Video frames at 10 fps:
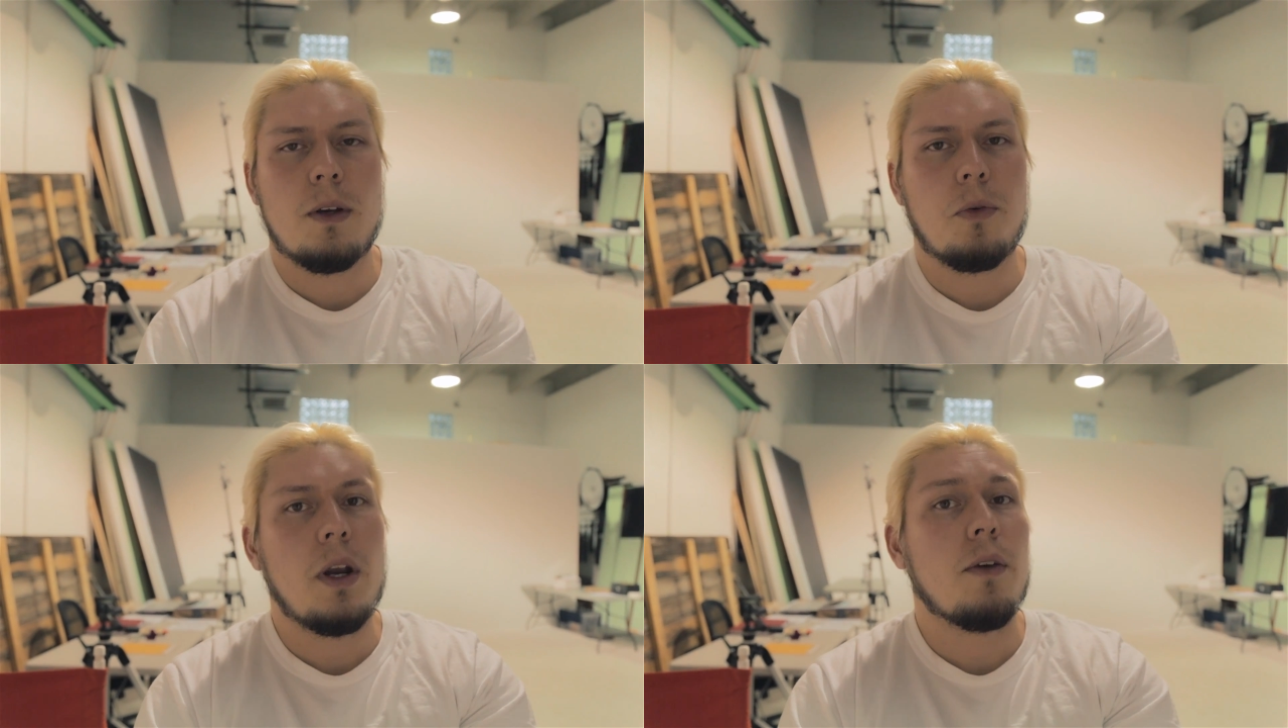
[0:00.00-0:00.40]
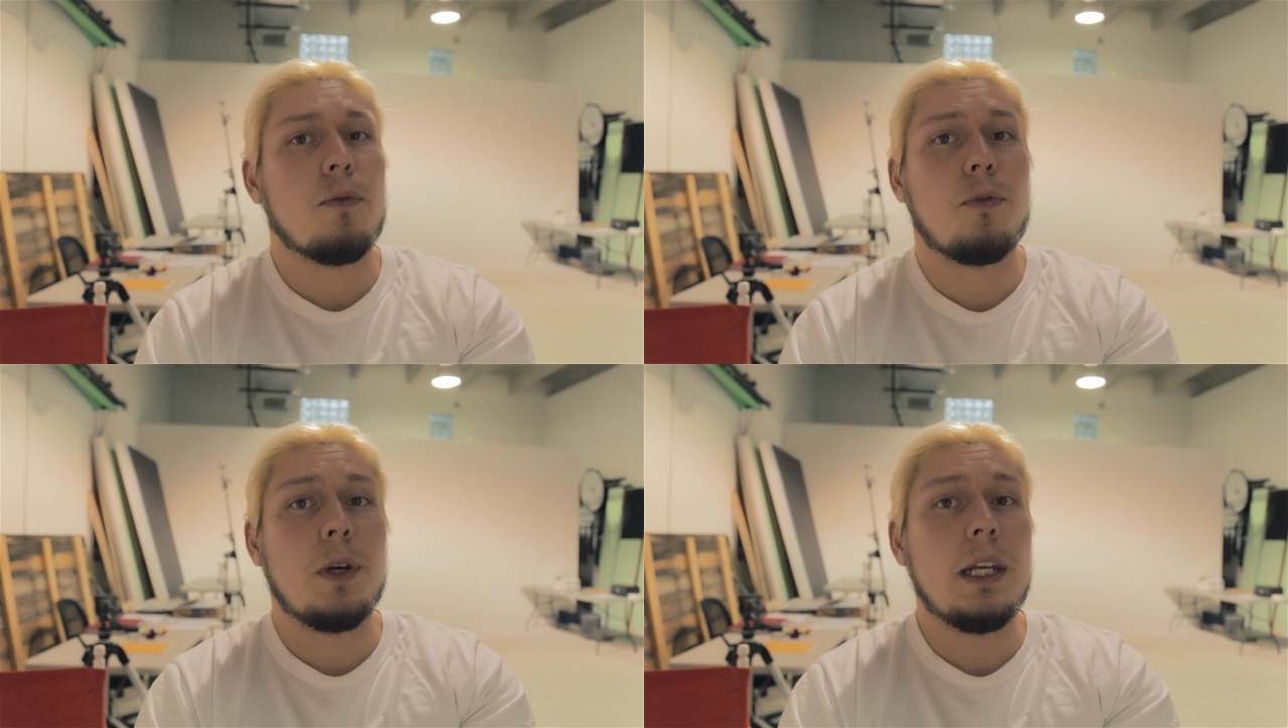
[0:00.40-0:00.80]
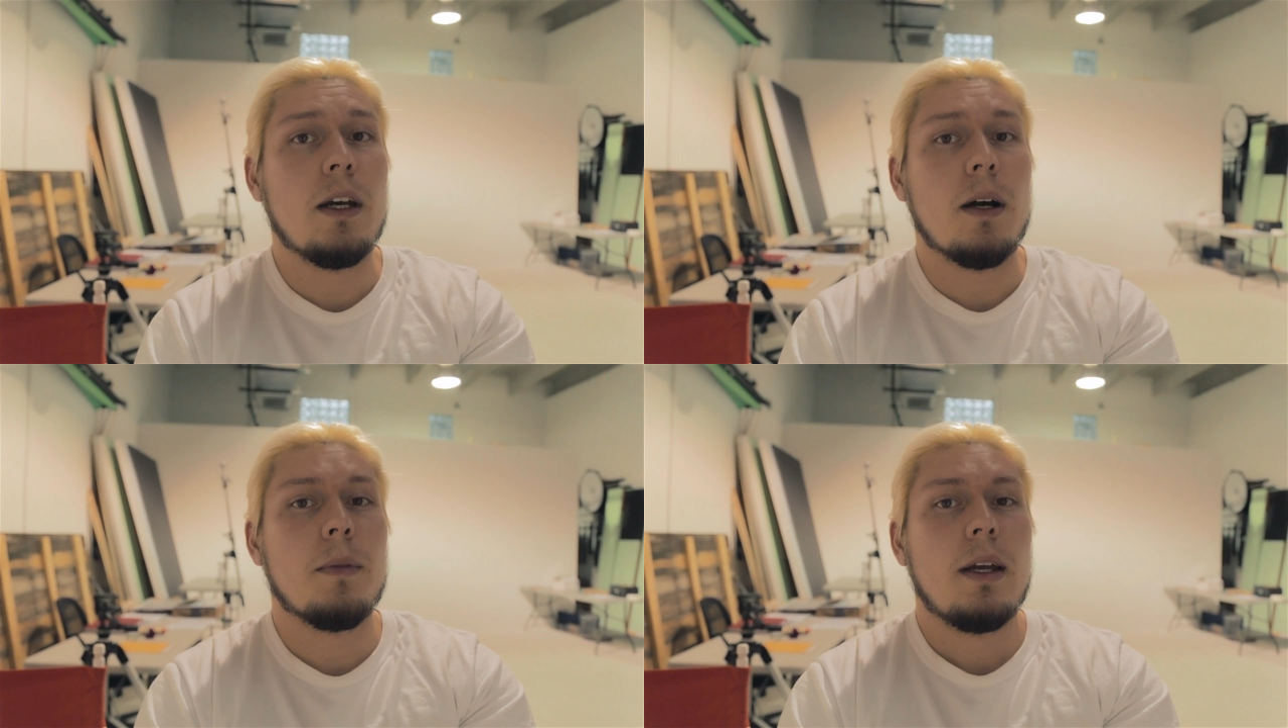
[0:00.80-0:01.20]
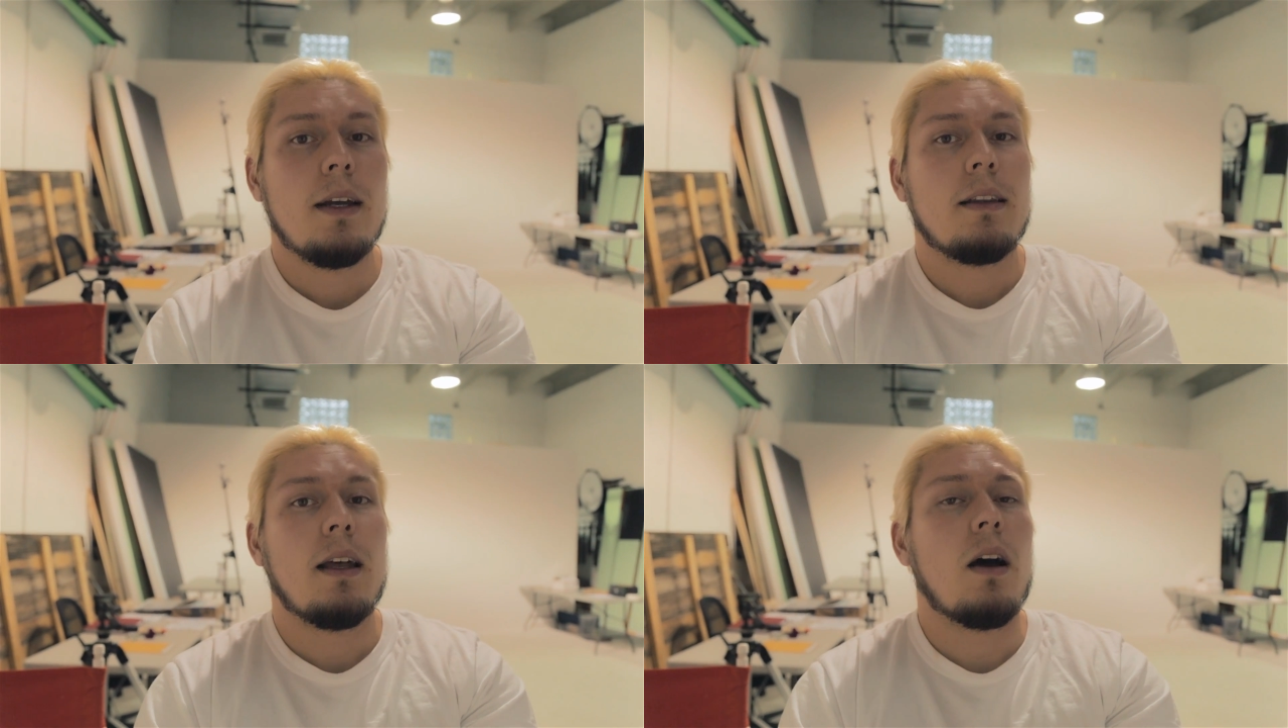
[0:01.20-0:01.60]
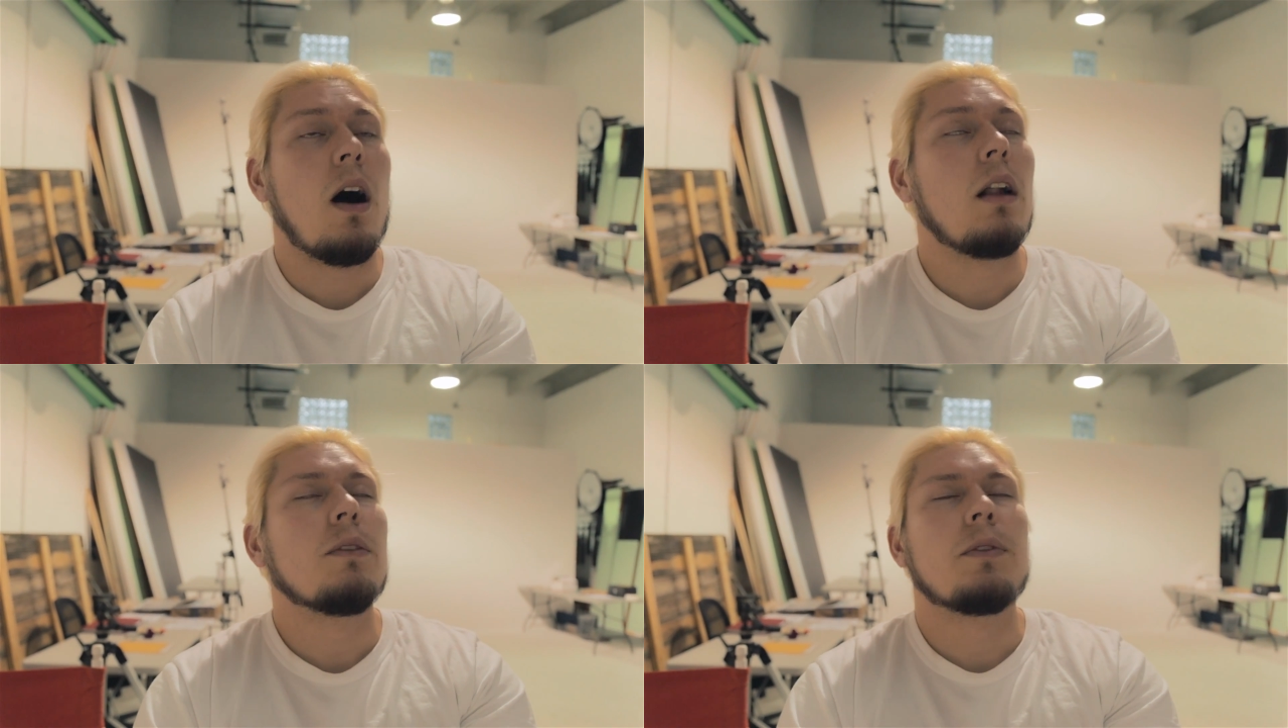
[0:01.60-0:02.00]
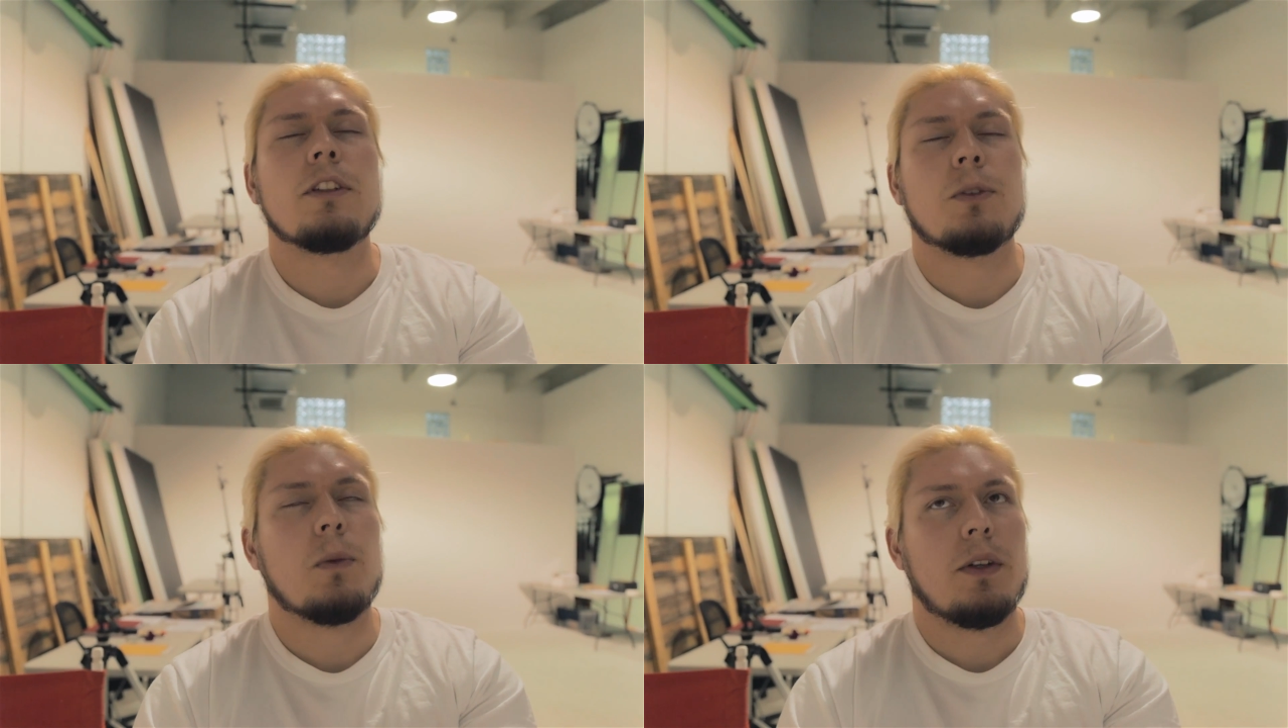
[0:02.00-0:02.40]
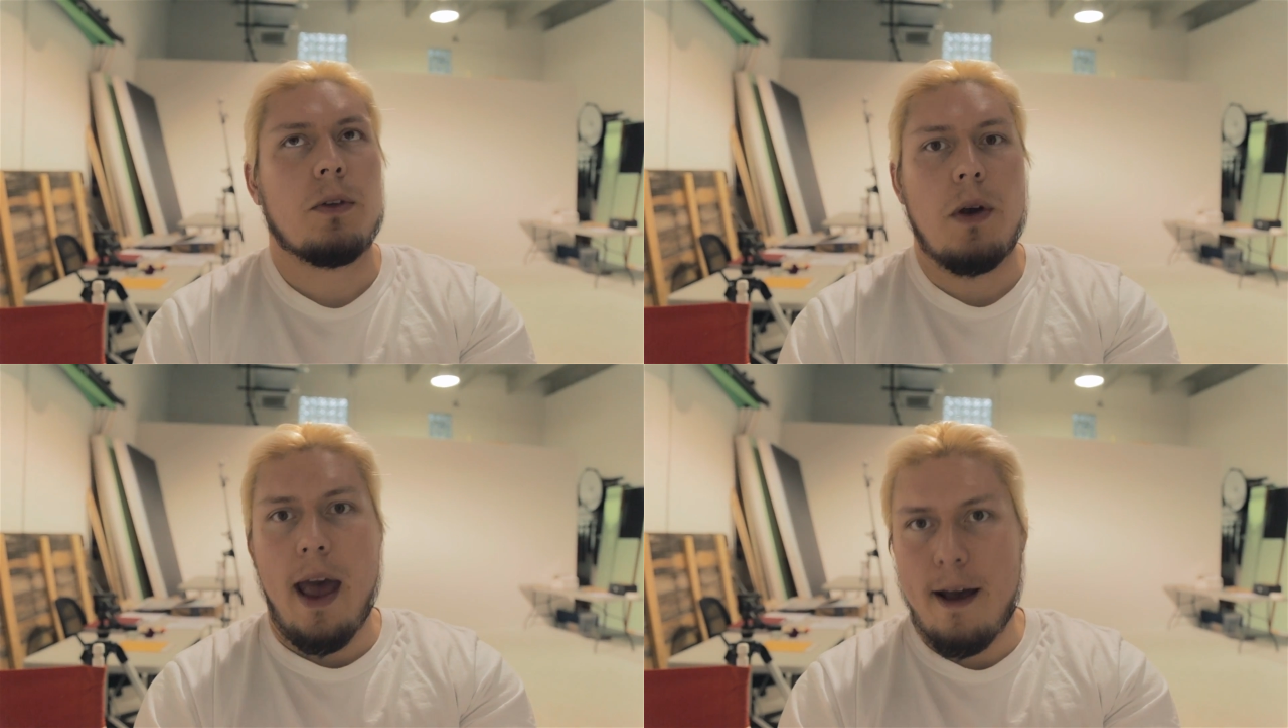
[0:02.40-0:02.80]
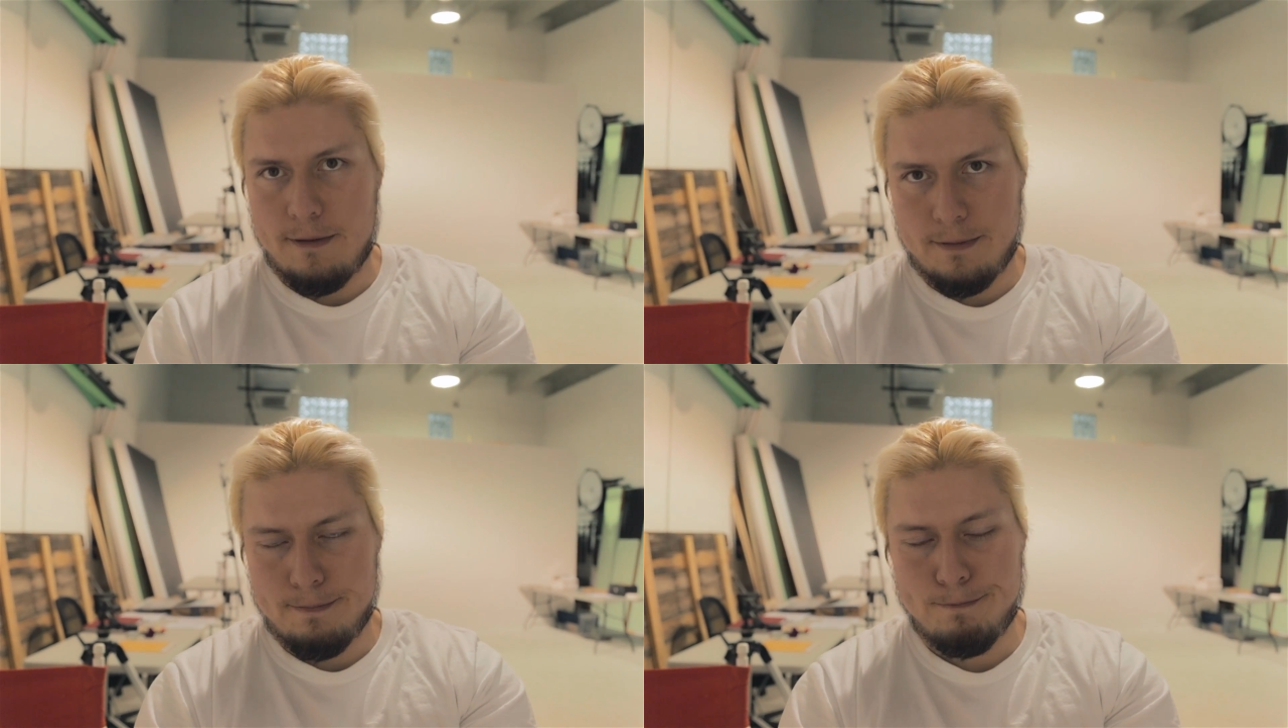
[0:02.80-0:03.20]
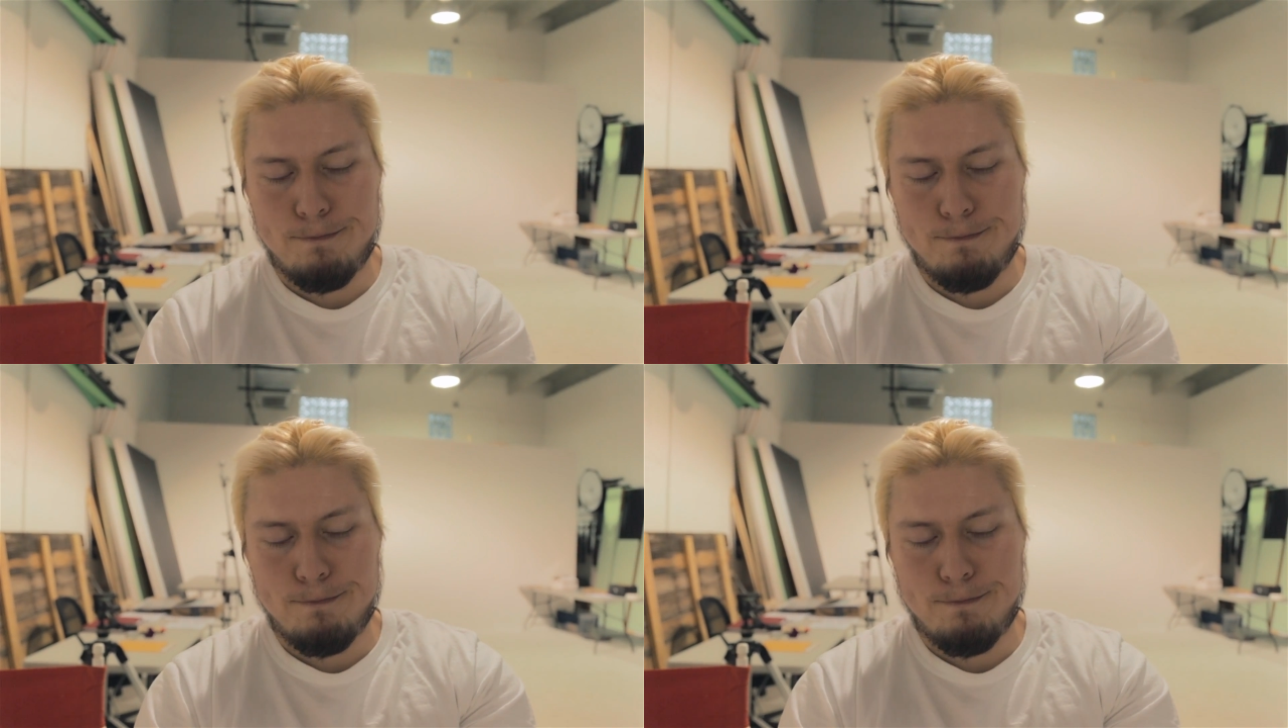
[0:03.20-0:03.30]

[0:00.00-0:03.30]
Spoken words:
the creative freedom that all of us want to have.